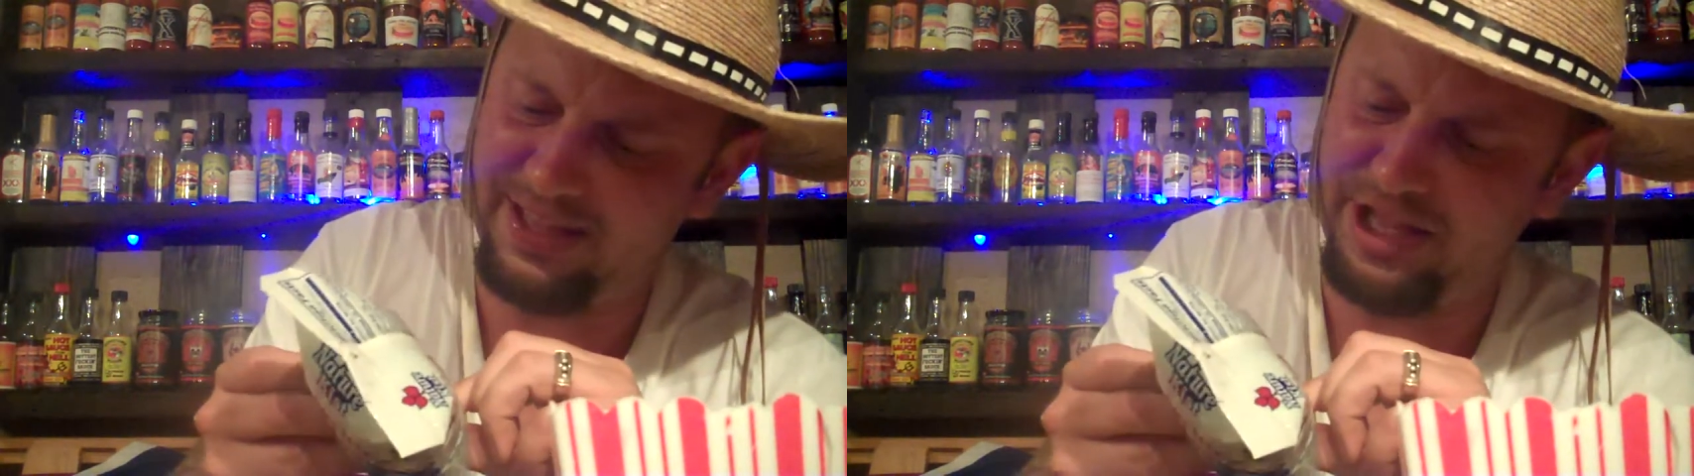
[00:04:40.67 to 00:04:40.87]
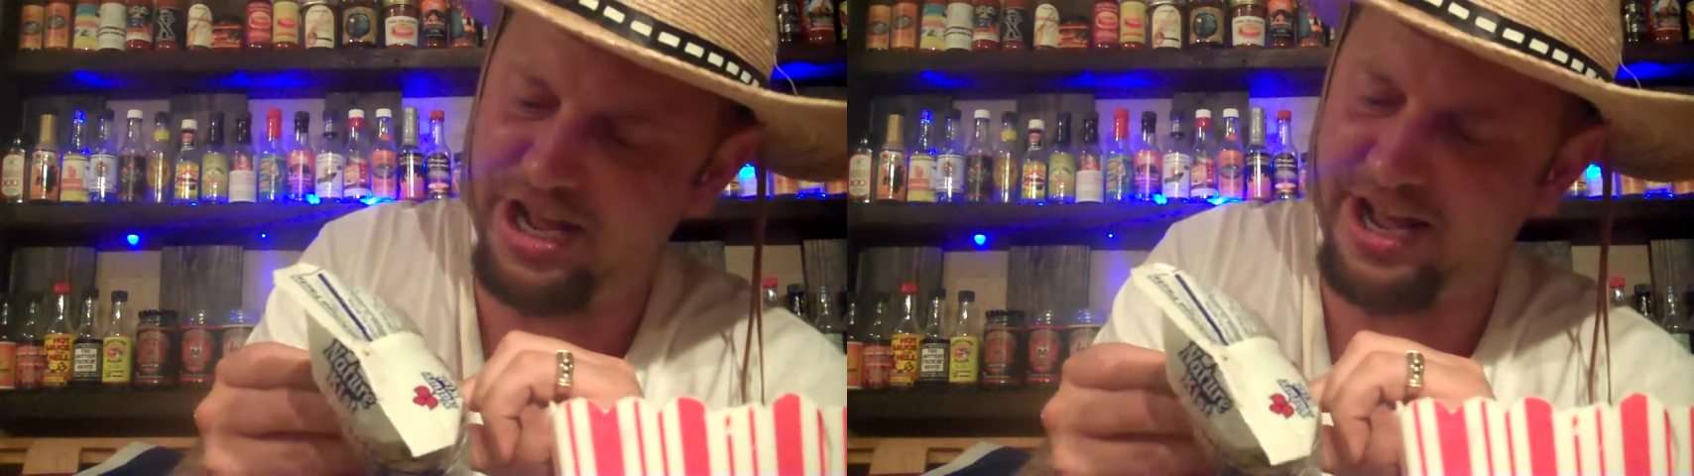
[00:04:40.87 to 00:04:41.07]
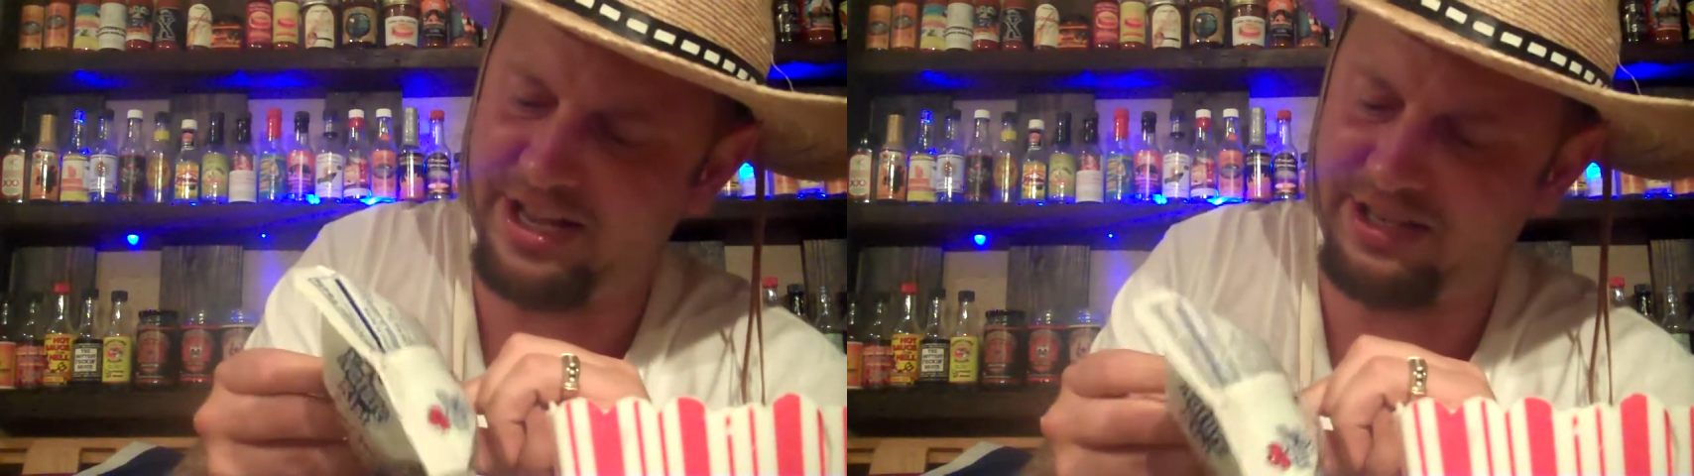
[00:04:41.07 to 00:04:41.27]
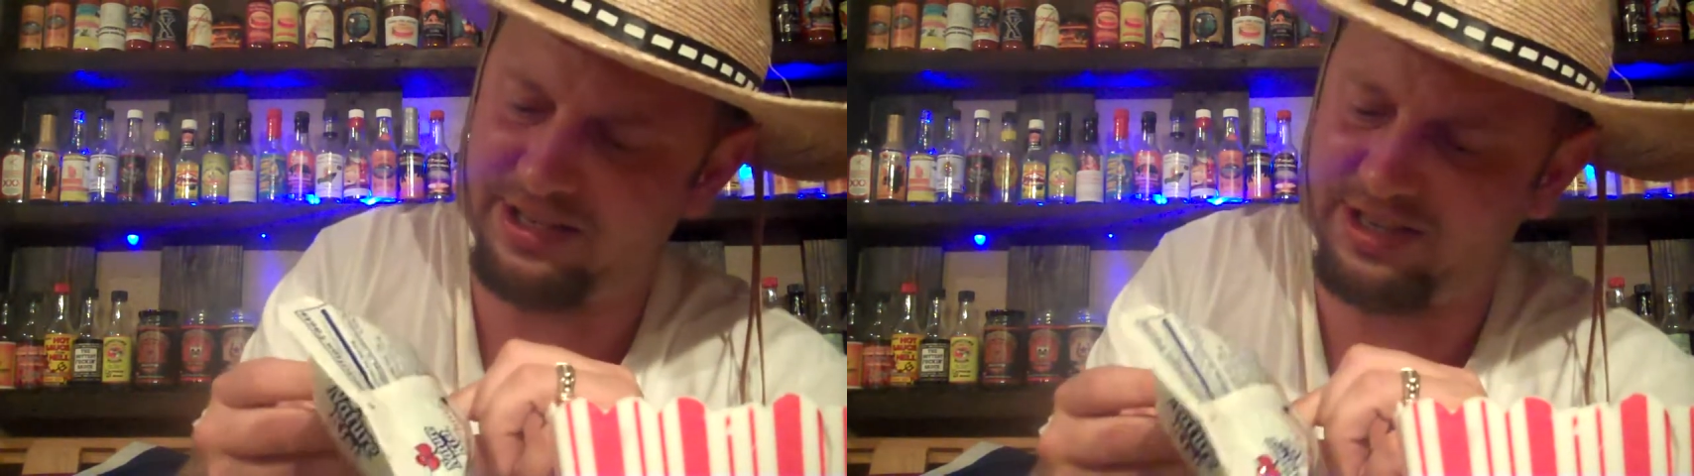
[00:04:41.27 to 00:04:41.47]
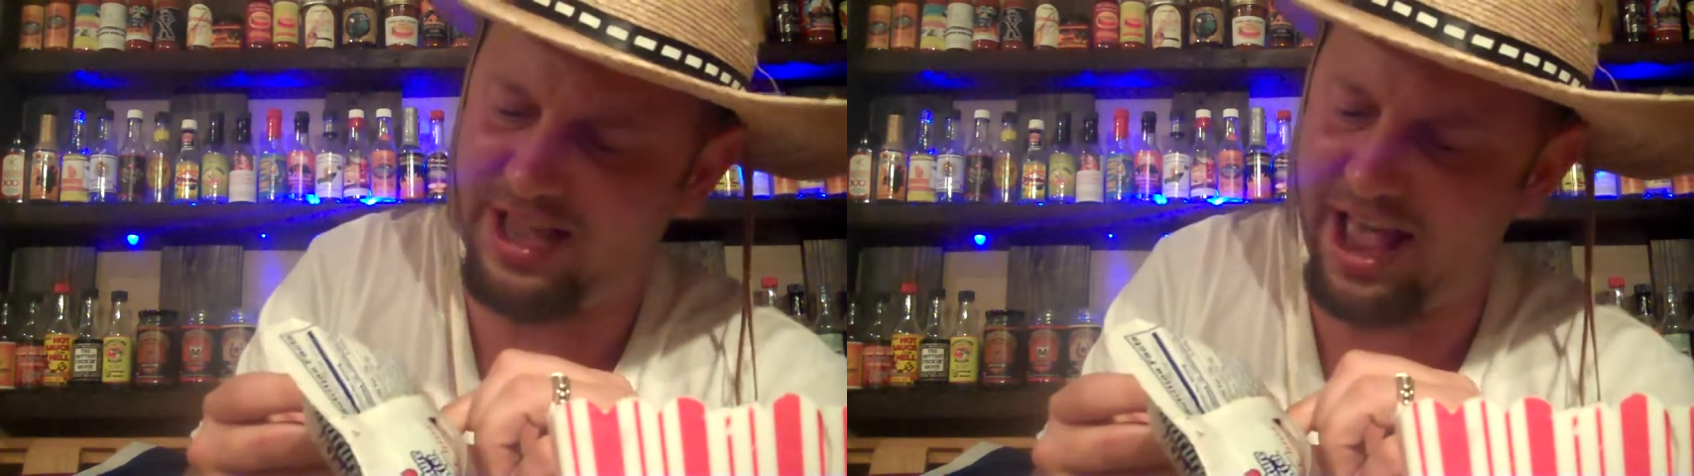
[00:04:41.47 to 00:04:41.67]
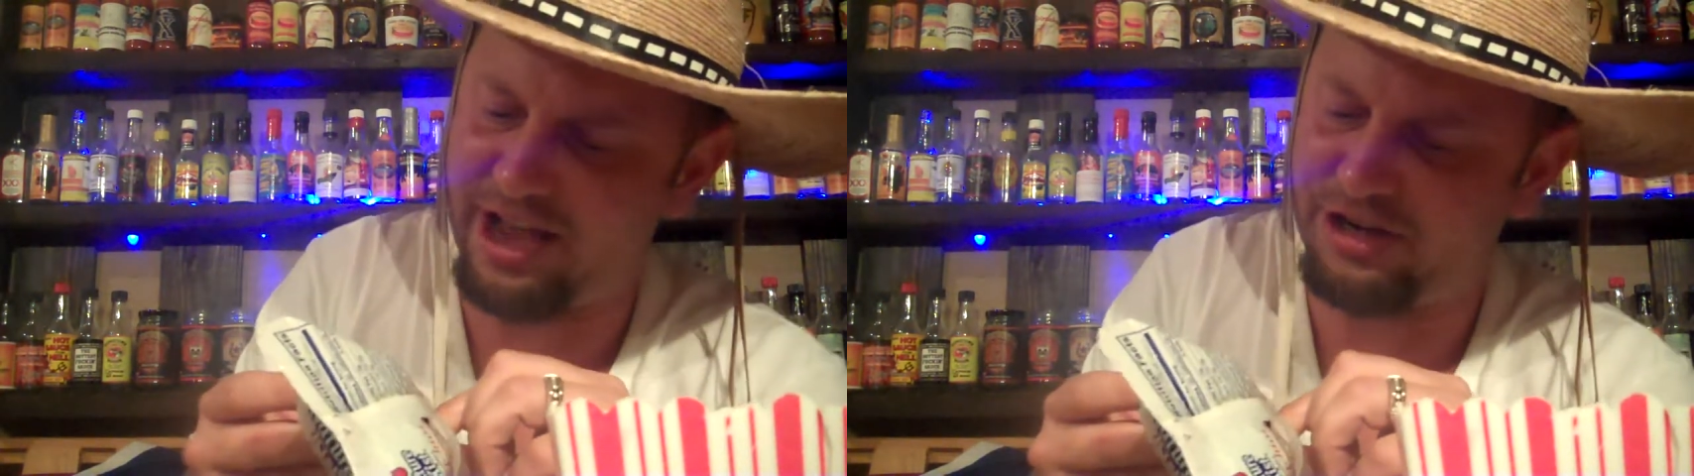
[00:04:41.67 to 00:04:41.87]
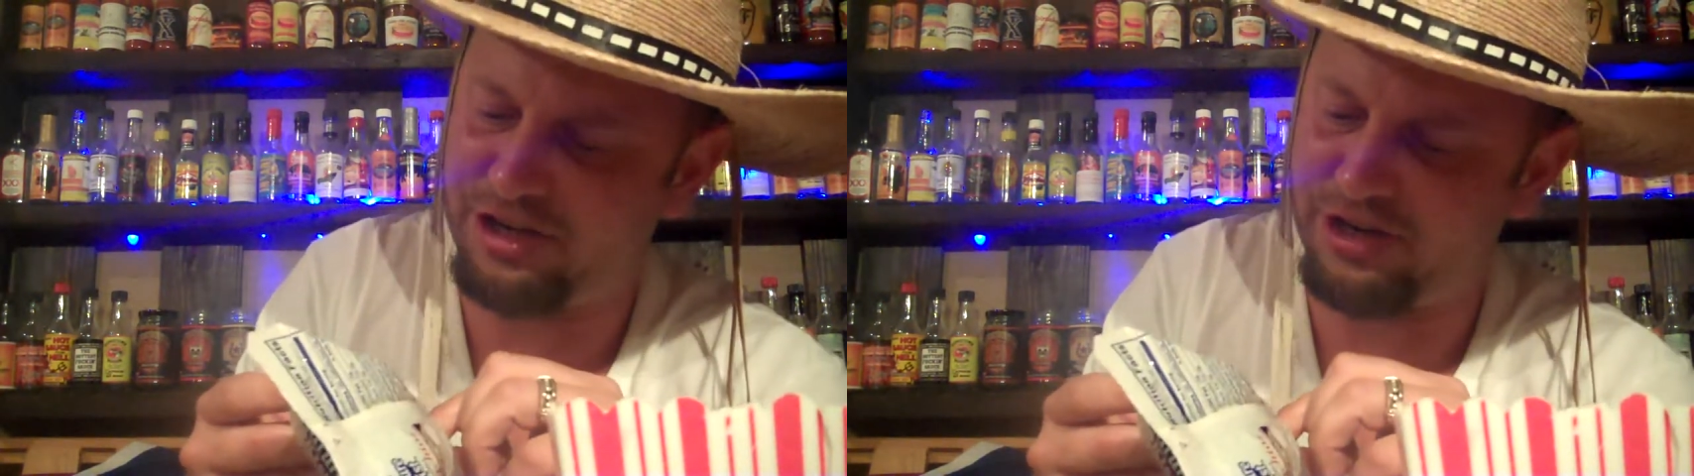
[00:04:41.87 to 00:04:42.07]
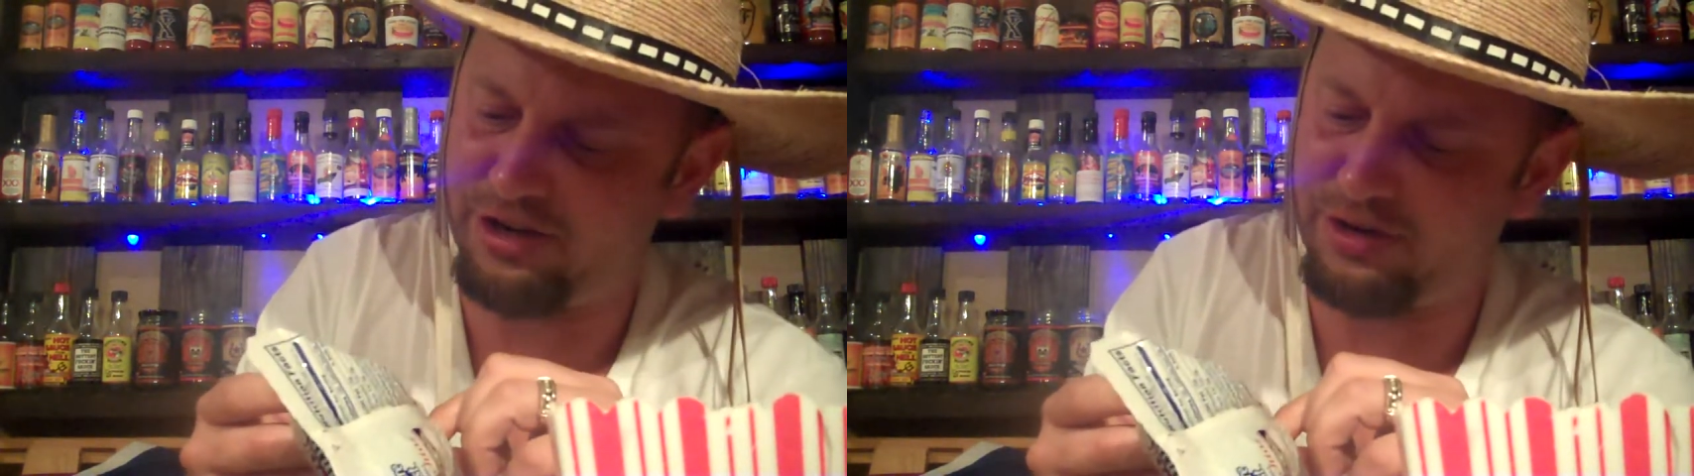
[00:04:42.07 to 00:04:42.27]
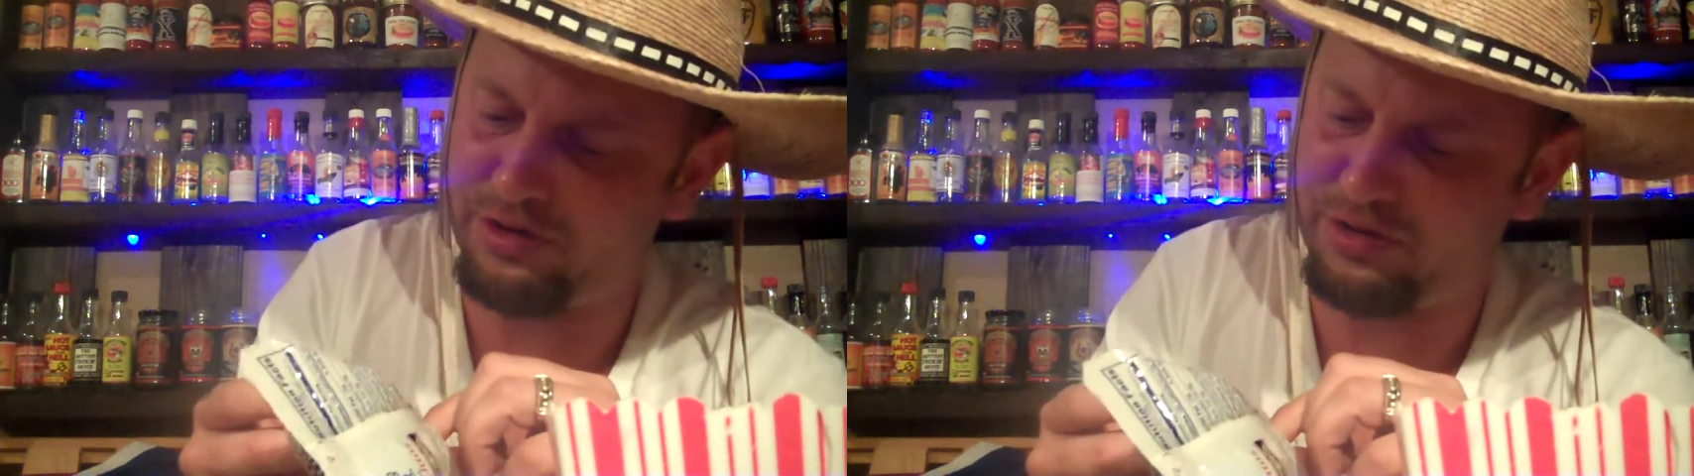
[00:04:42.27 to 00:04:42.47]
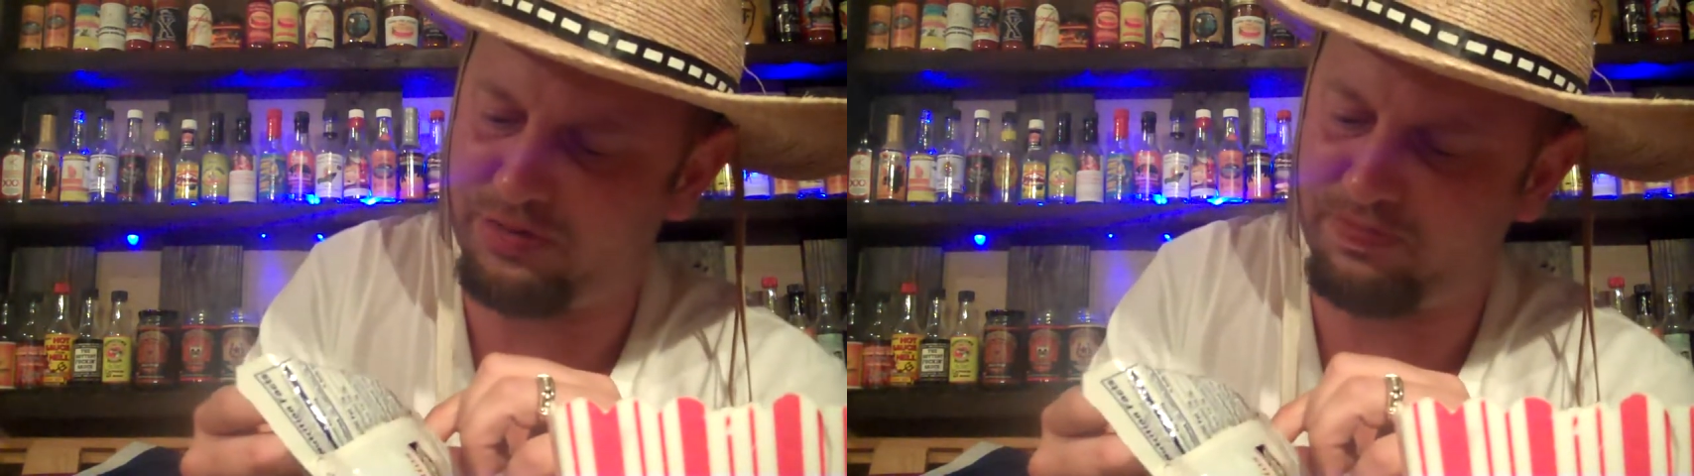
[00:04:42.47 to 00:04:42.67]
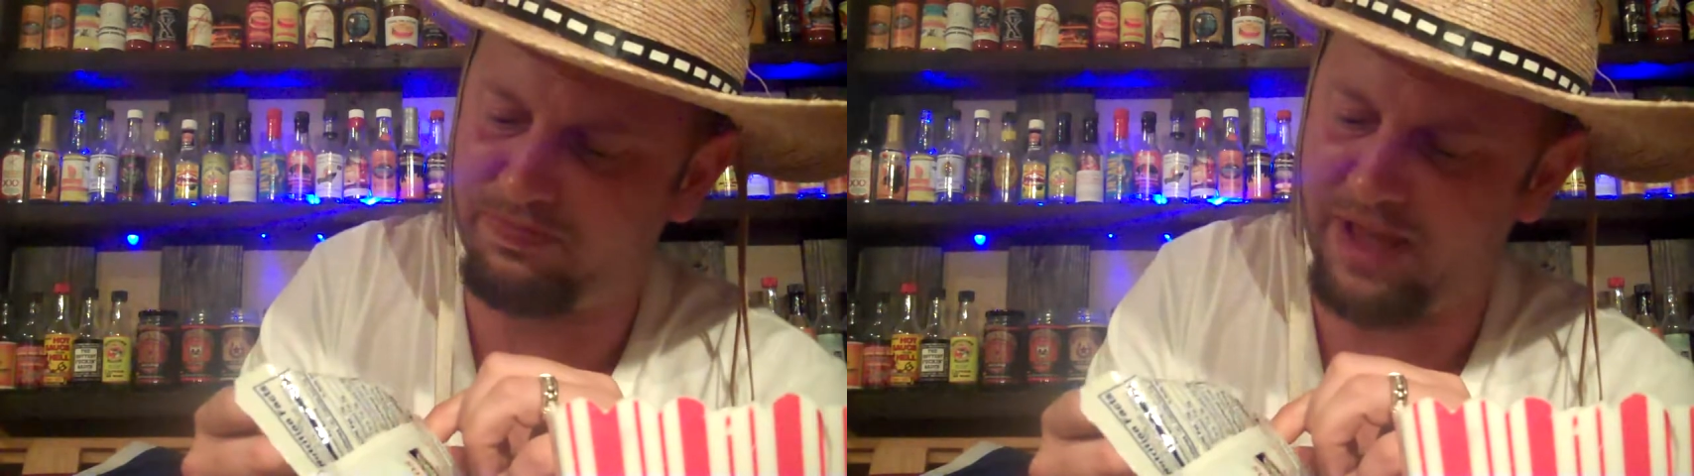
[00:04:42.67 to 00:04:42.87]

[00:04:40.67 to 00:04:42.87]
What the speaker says: nuts, cashews,